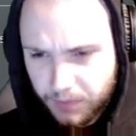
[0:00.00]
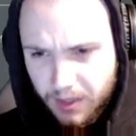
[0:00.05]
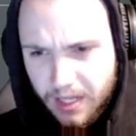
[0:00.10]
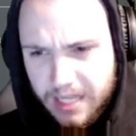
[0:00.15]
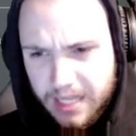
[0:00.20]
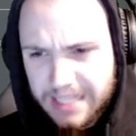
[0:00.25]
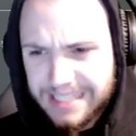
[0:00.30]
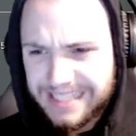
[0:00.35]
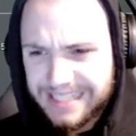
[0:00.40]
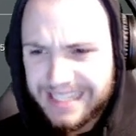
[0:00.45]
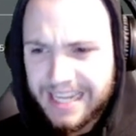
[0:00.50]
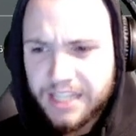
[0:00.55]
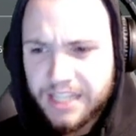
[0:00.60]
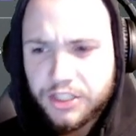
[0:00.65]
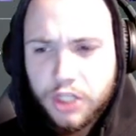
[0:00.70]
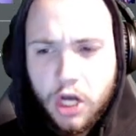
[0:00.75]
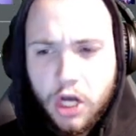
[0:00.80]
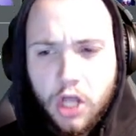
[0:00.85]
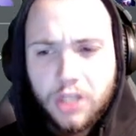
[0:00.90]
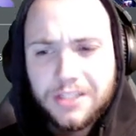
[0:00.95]
Stand
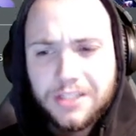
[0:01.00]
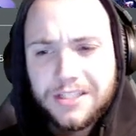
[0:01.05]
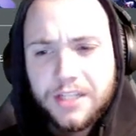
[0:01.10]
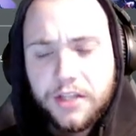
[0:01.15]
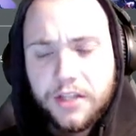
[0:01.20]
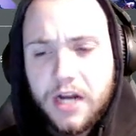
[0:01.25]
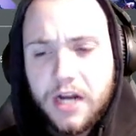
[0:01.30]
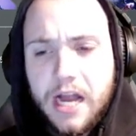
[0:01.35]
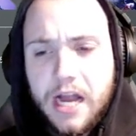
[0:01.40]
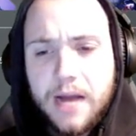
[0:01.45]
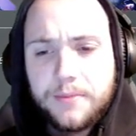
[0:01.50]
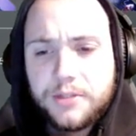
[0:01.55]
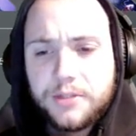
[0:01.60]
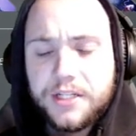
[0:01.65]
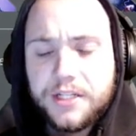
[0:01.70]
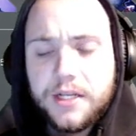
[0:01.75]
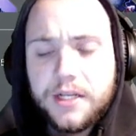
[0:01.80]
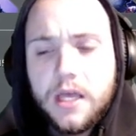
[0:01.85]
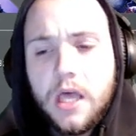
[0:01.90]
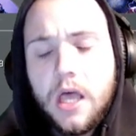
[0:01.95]
Tall is another
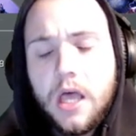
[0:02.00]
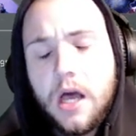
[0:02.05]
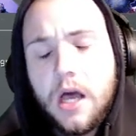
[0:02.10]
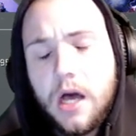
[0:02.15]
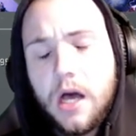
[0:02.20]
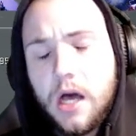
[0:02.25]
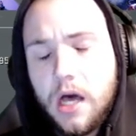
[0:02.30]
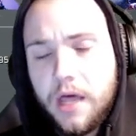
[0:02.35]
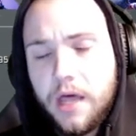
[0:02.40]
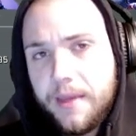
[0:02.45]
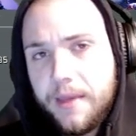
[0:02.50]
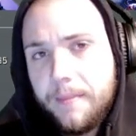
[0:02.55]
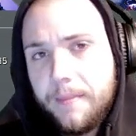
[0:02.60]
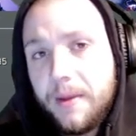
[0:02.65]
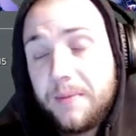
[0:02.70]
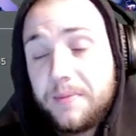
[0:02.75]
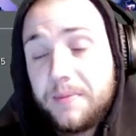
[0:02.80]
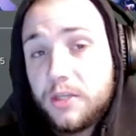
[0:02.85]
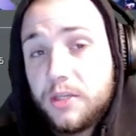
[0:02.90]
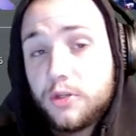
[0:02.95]
option that
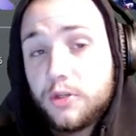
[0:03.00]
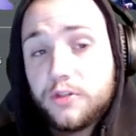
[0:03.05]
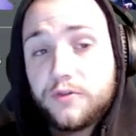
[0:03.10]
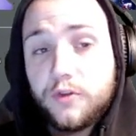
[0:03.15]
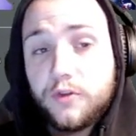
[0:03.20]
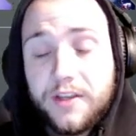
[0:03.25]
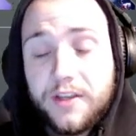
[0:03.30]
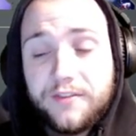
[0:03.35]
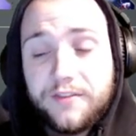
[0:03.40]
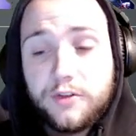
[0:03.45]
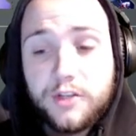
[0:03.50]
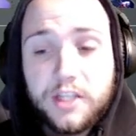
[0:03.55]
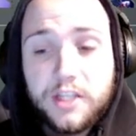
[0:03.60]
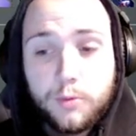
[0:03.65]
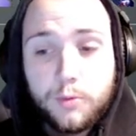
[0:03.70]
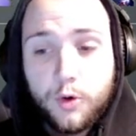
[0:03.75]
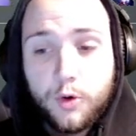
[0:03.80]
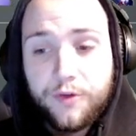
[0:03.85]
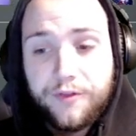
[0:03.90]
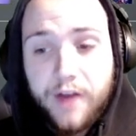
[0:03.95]
might be useful if you need
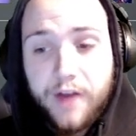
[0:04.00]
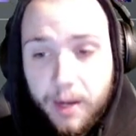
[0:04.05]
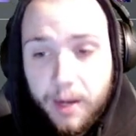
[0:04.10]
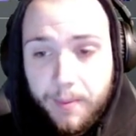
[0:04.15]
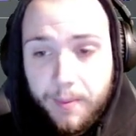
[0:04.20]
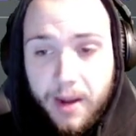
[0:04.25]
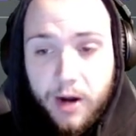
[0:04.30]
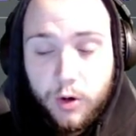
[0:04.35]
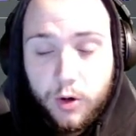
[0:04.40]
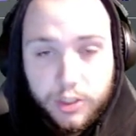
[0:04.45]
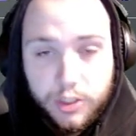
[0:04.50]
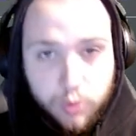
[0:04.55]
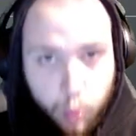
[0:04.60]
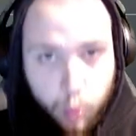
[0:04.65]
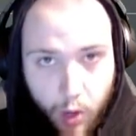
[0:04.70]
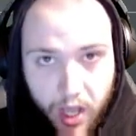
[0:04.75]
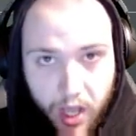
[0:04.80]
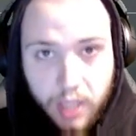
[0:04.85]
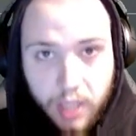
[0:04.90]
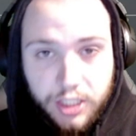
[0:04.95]
more firepower as
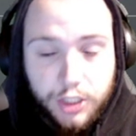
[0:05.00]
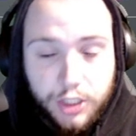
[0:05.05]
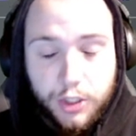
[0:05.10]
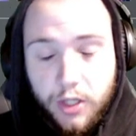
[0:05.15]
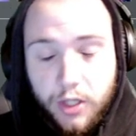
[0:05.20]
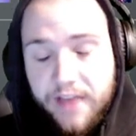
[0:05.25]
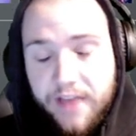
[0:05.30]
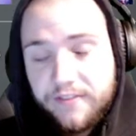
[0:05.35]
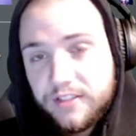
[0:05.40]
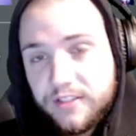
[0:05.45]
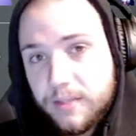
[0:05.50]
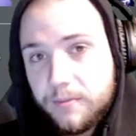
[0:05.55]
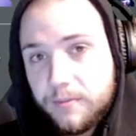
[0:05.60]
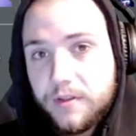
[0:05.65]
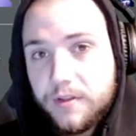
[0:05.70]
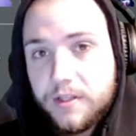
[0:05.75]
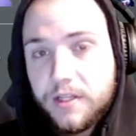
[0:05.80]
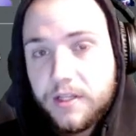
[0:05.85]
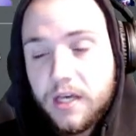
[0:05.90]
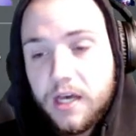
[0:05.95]
well and you don't have some
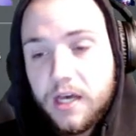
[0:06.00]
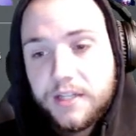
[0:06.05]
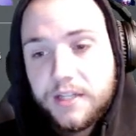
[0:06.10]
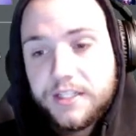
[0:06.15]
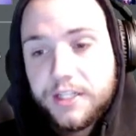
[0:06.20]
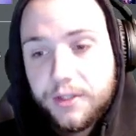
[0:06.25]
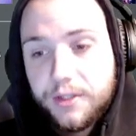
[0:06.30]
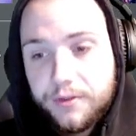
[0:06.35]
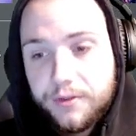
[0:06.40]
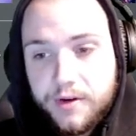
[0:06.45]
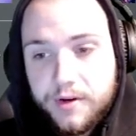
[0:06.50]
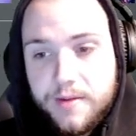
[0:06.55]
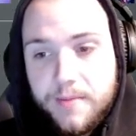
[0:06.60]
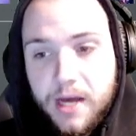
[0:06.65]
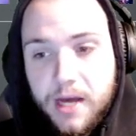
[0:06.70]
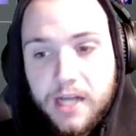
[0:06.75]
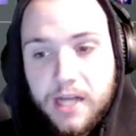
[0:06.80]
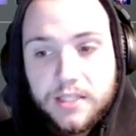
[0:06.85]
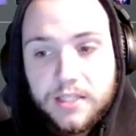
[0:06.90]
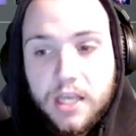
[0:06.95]
of the tier 3
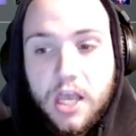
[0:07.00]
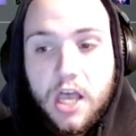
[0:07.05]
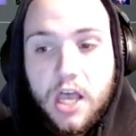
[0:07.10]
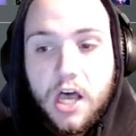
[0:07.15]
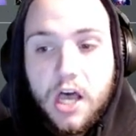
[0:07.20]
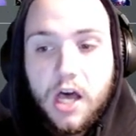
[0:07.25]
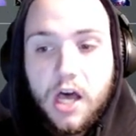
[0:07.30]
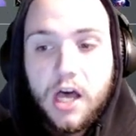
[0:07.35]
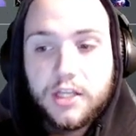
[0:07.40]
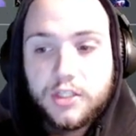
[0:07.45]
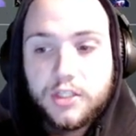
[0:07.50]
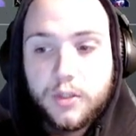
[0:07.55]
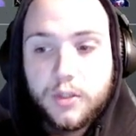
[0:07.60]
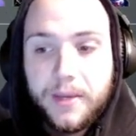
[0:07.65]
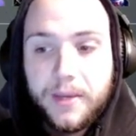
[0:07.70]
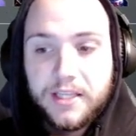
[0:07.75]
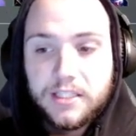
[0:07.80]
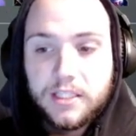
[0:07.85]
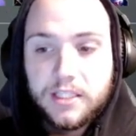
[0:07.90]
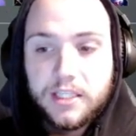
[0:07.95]
mods. So
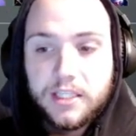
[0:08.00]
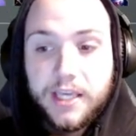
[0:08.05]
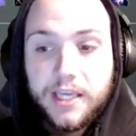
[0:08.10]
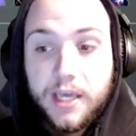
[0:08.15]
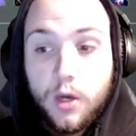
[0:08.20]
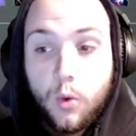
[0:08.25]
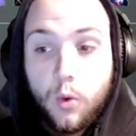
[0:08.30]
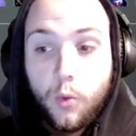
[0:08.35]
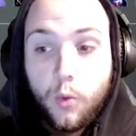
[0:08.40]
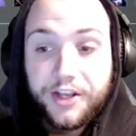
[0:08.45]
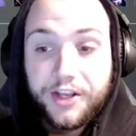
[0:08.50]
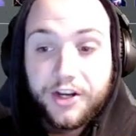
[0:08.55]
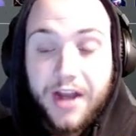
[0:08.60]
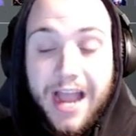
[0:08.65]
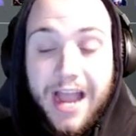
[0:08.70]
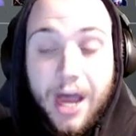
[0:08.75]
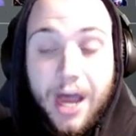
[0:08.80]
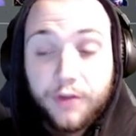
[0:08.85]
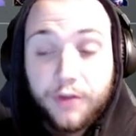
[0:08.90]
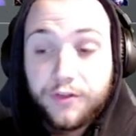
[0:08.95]
basically, when you're
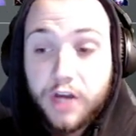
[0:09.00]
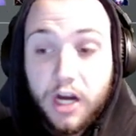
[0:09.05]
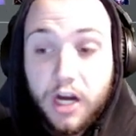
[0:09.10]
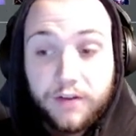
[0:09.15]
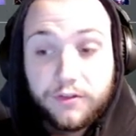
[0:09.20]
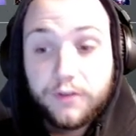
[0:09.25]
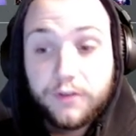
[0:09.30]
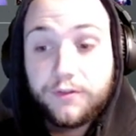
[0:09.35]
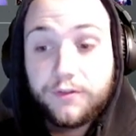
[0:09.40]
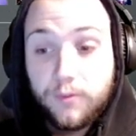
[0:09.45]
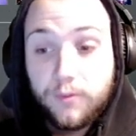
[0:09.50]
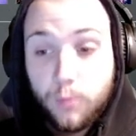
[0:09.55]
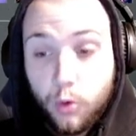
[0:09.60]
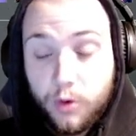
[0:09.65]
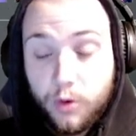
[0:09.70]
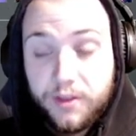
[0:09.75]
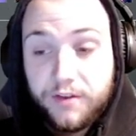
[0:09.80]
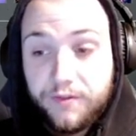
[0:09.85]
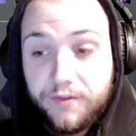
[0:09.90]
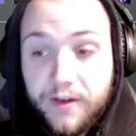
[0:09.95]
out of cover for
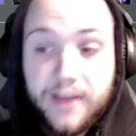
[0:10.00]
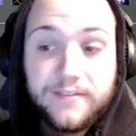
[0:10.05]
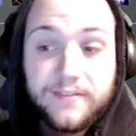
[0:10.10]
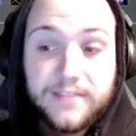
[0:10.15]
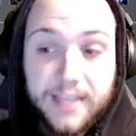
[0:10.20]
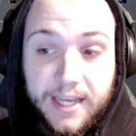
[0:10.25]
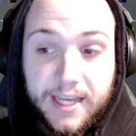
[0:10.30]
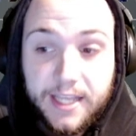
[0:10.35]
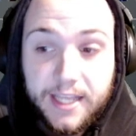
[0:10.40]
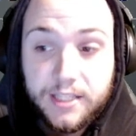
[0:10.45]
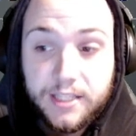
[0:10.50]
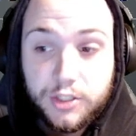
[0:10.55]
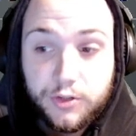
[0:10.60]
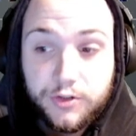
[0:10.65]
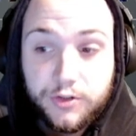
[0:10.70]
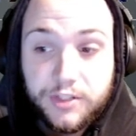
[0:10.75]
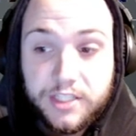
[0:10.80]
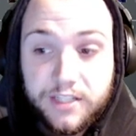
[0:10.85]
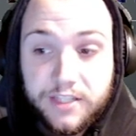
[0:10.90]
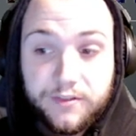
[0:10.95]
more than 5 seconds, you
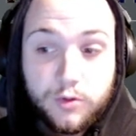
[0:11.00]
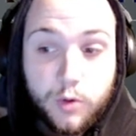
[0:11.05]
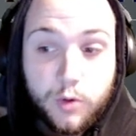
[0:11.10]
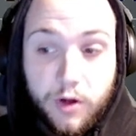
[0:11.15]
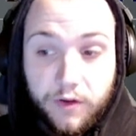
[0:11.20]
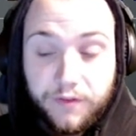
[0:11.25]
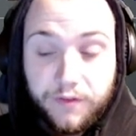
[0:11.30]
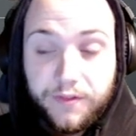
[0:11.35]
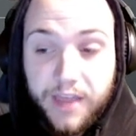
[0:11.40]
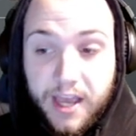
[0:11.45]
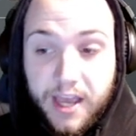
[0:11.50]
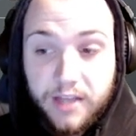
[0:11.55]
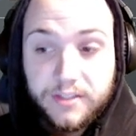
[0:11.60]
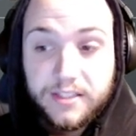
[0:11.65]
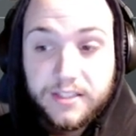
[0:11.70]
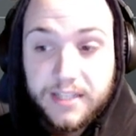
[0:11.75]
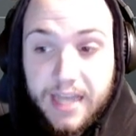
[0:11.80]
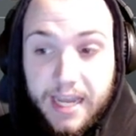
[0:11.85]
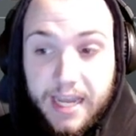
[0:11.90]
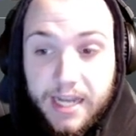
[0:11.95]
receive
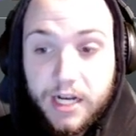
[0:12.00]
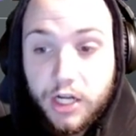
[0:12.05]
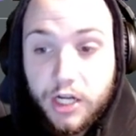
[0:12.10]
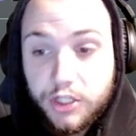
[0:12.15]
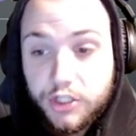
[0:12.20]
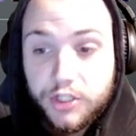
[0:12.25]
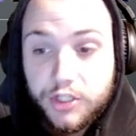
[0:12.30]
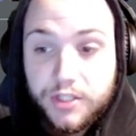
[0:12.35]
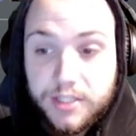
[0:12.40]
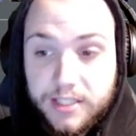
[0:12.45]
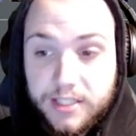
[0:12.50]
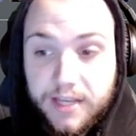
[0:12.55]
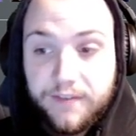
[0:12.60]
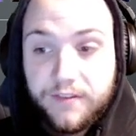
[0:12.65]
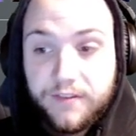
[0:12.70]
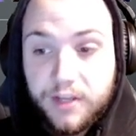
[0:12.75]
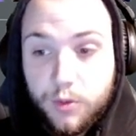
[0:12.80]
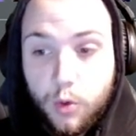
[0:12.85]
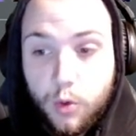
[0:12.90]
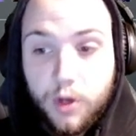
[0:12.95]

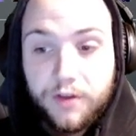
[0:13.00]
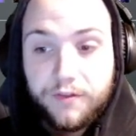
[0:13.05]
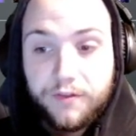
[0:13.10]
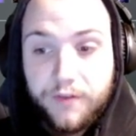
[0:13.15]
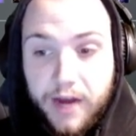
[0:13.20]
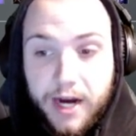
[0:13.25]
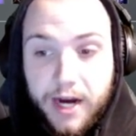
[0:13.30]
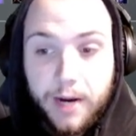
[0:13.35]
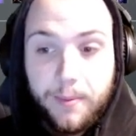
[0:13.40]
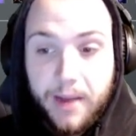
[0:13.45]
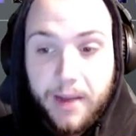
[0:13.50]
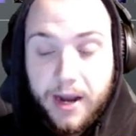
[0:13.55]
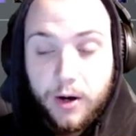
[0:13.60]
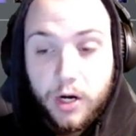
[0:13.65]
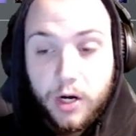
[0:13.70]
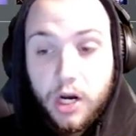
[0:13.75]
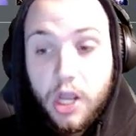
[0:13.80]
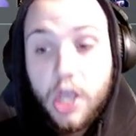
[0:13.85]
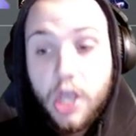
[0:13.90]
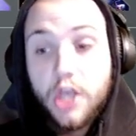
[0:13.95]
12,871
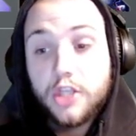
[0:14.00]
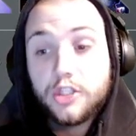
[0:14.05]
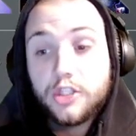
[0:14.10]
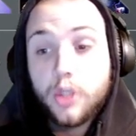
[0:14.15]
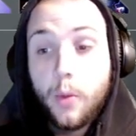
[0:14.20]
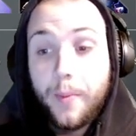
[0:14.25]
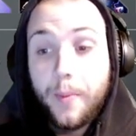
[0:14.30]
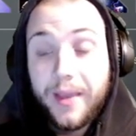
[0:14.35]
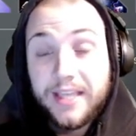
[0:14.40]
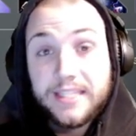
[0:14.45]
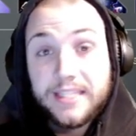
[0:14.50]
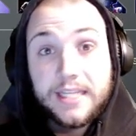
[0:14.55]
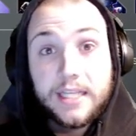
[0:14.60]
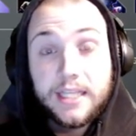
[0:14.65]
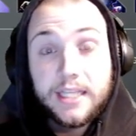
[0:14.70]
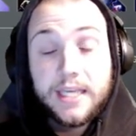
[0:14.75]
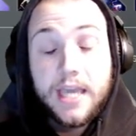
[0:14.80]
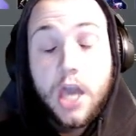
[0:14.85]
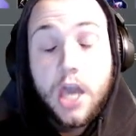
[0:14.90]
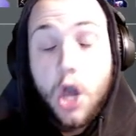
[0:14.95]
firepower. So
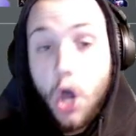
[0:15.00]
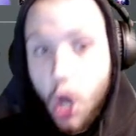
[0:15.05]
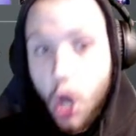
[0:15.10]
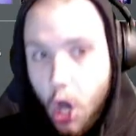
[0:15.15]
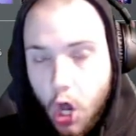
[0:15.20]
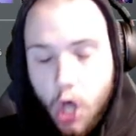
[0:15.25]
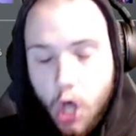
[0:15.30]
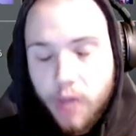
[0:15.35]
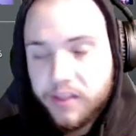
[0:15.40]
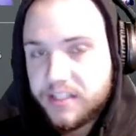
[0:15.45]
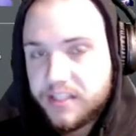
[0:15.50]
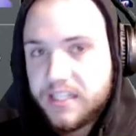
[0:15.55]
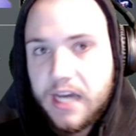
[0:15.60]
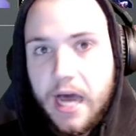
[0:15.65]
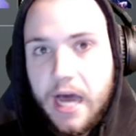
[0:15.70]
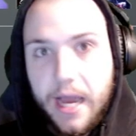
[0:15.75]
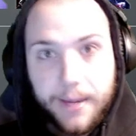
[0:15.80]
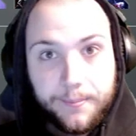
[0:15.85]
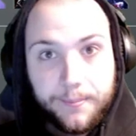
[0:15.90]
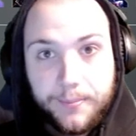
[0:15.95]
basically, all the
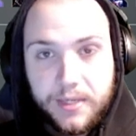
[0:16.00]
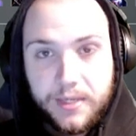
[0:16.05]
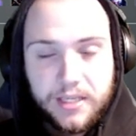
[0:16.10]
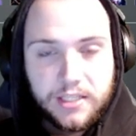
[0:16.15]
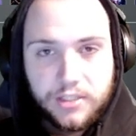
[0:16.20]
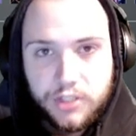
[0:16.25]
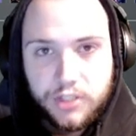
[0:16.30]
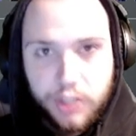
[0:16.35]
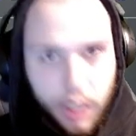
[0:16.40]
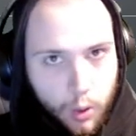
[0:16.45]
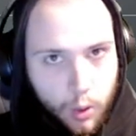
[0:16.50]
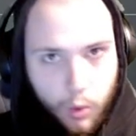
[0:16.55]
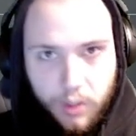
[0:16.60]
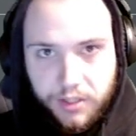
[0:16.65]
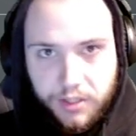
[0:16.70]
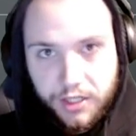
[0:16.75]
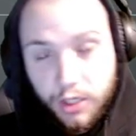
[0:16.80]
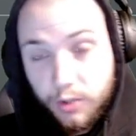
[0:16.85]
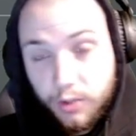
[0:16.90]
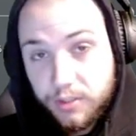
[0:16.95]
time, because no
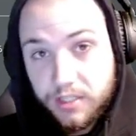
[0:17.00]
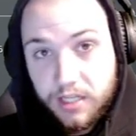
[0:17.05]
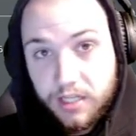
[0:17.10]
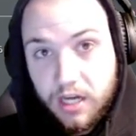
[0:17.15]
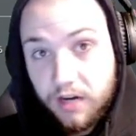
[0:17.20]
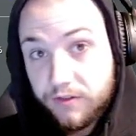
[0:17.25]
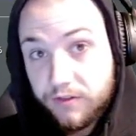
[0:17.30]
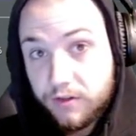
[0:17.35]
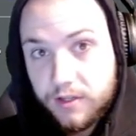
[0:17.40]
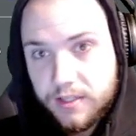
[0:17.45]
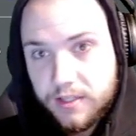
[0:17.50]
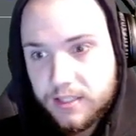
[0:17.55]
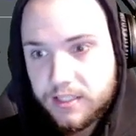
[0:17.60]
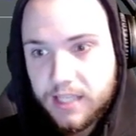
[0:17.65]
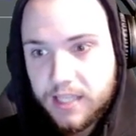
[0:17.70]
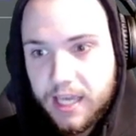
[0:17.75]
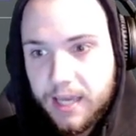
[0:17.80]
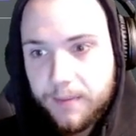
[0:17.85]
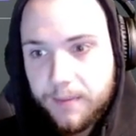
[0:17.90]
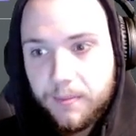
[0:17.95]
one goes in cover in this
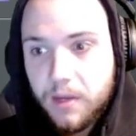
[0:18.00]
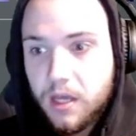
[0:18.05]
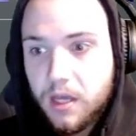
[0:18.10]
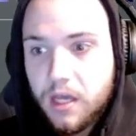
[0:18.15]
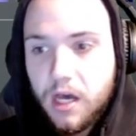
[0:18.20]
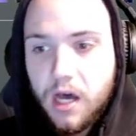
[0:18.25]
game.